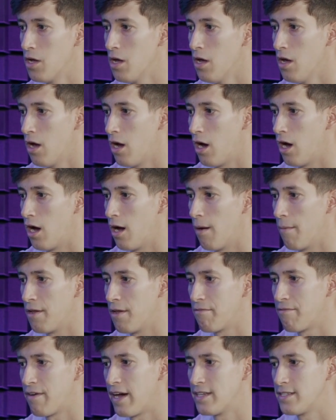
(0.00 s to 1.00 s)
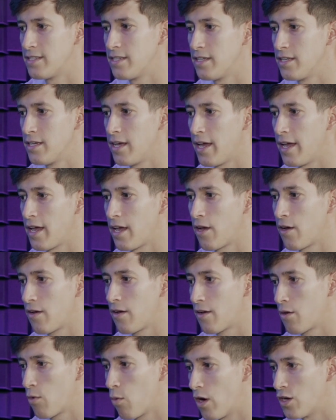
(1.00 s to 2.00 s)
Mm-hmm. Um, and if I see a
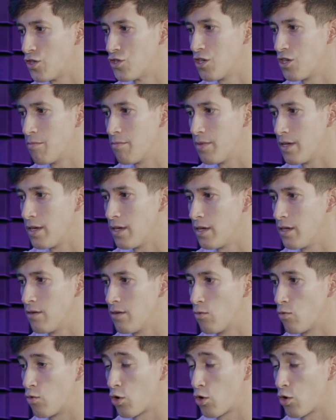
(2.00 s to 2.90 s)
question being